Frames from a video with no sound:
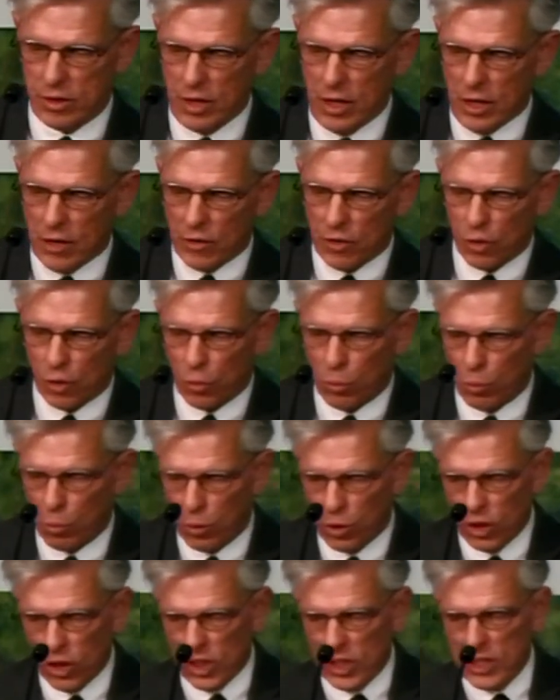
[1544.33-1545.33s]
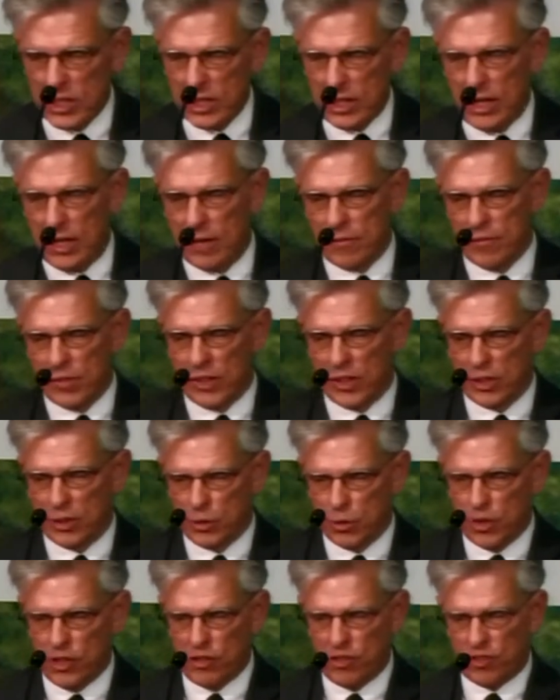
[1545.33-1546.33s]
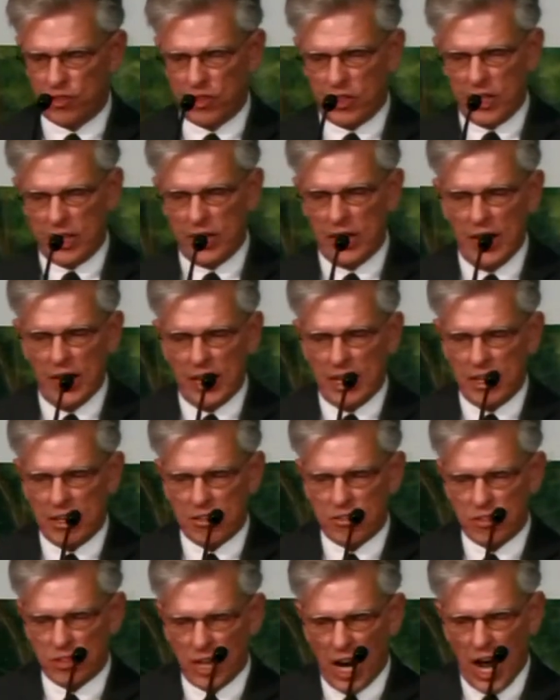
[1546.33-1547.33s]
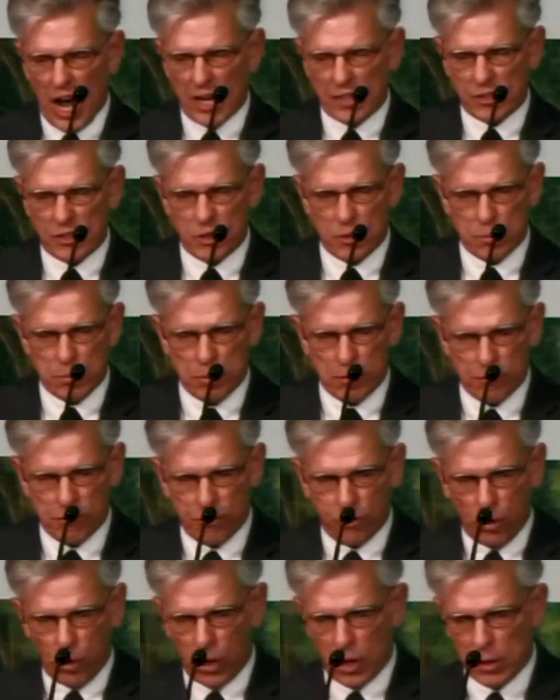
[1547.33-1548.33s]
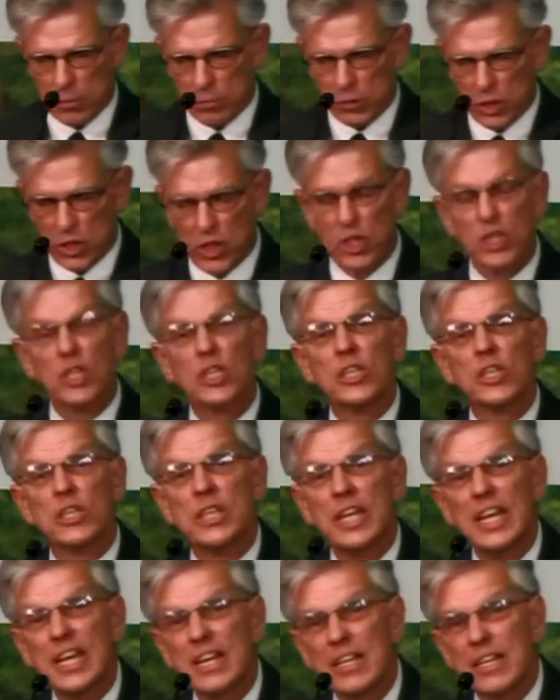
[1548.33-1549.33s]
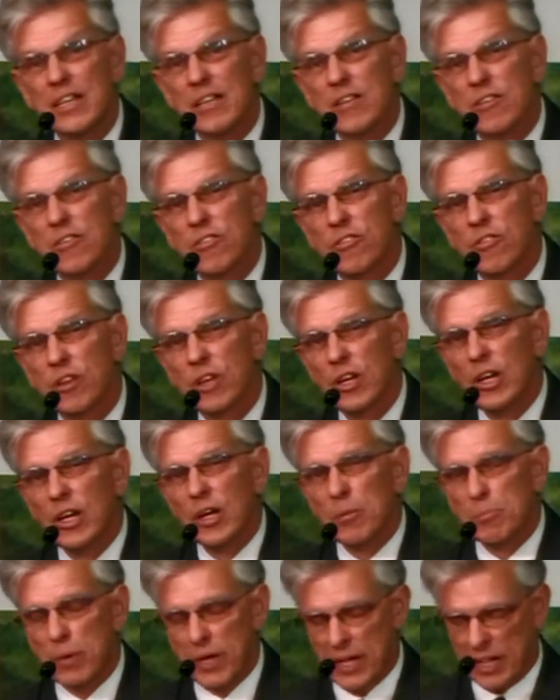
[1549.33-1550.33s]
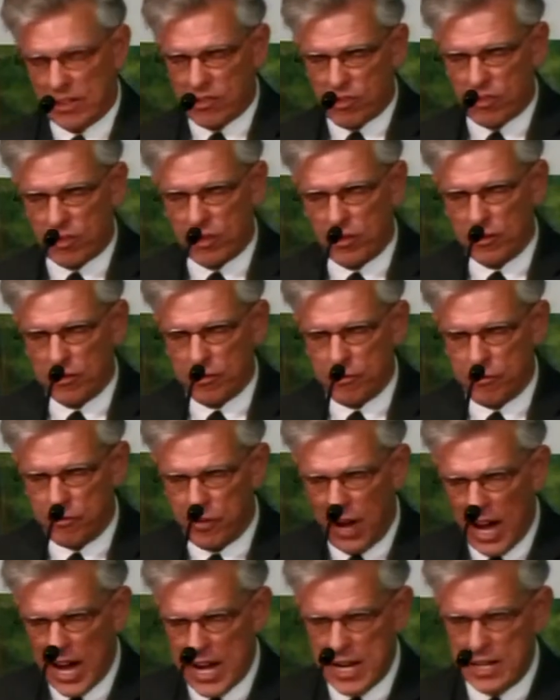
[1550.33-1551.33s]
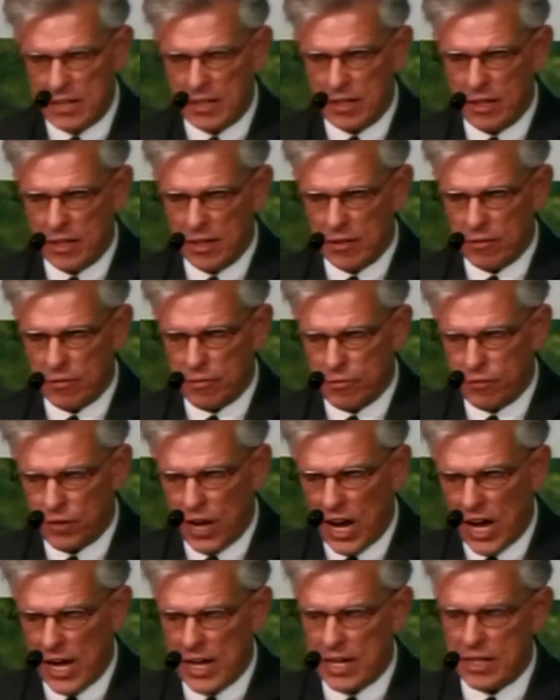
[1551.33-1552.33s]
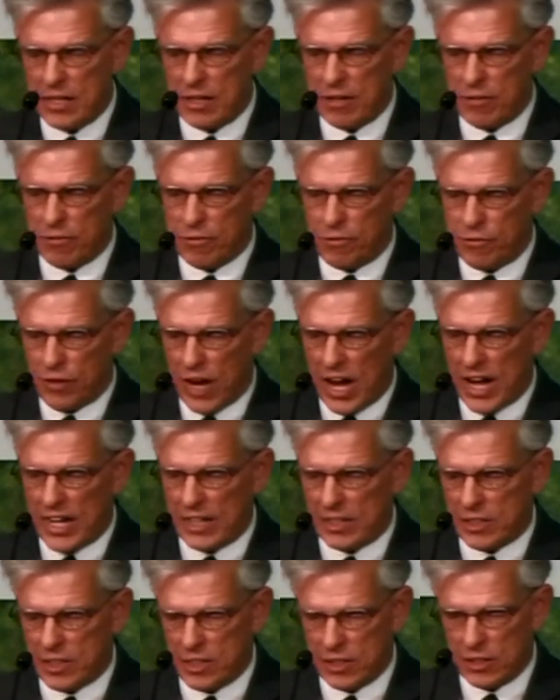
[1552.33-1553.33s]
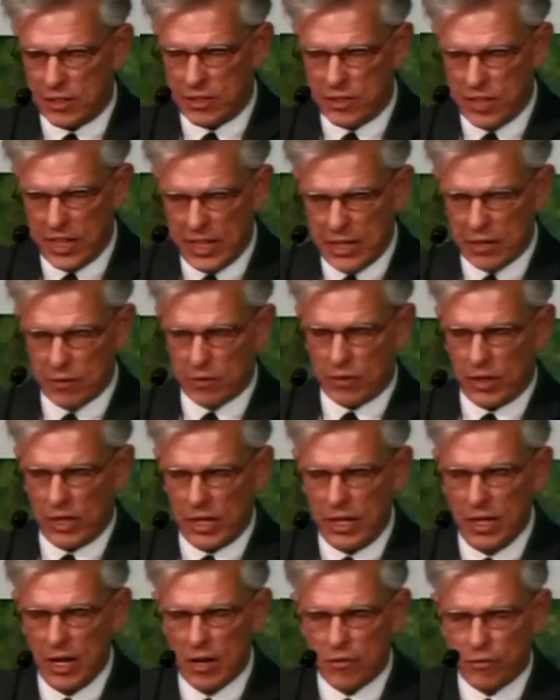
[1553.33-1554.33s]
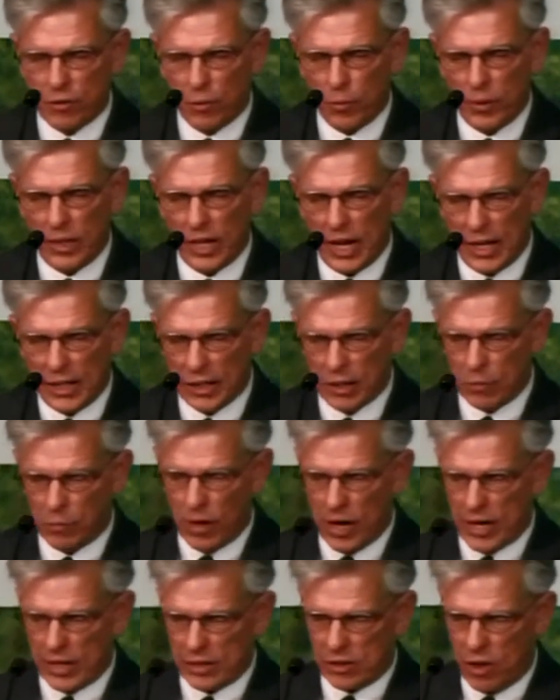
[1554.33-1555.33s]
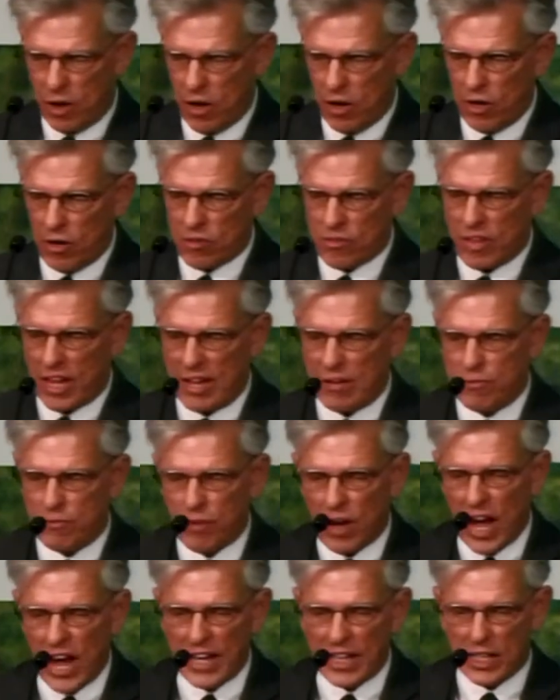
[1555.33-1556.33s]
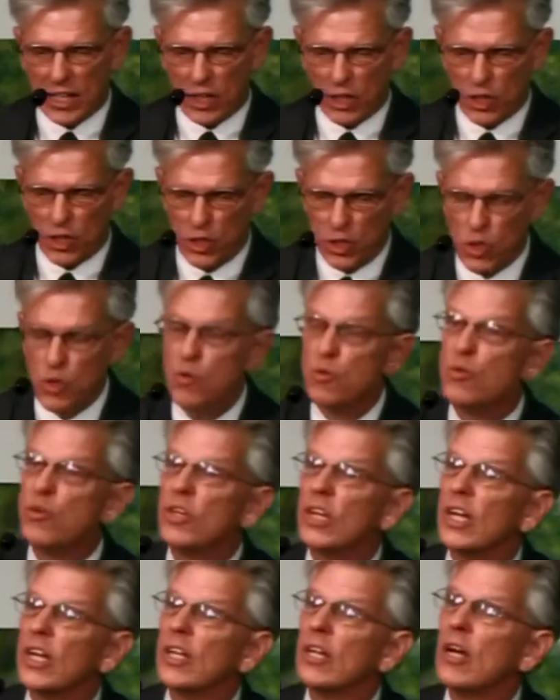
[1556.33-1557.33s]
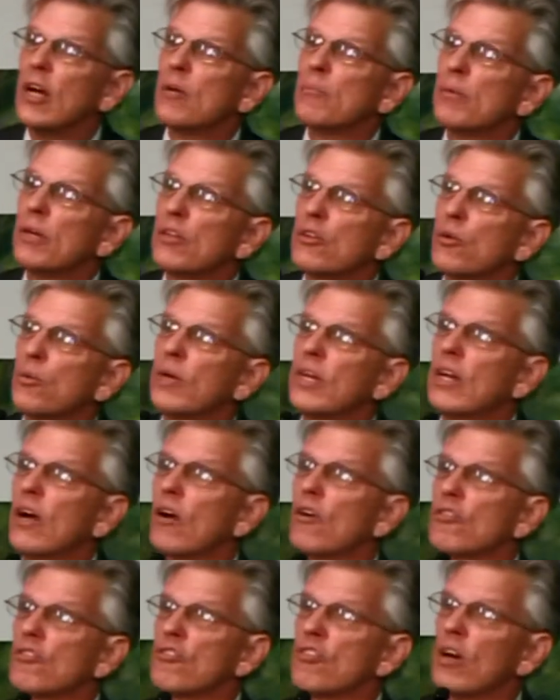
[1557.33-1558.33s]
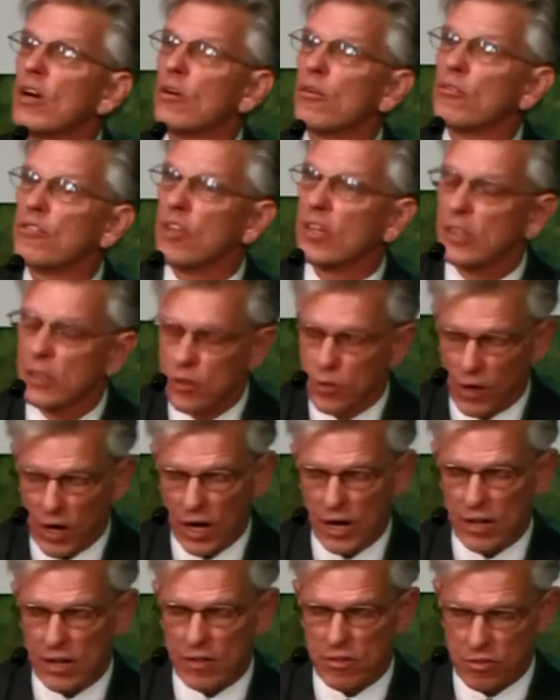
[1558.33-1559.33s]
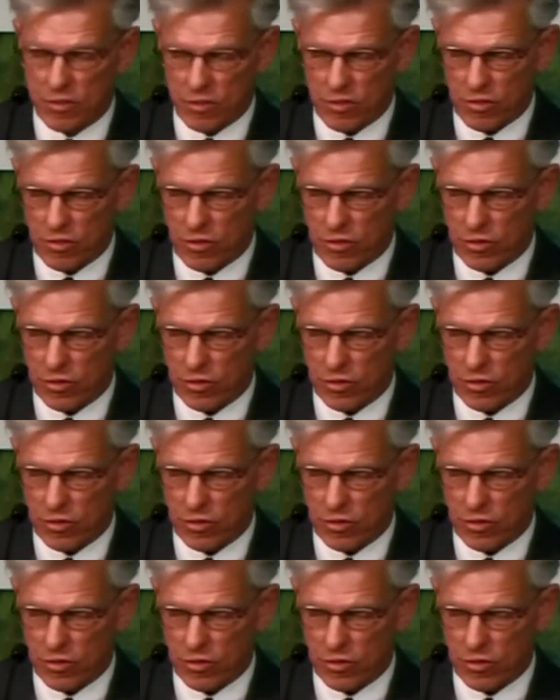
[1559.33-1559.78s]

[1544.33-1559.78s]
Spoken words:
The work of the Christian is not to perform good deeds, but it's to fight, fight, fight continually for what Ellen White calls that vital union between ourselves and Christ.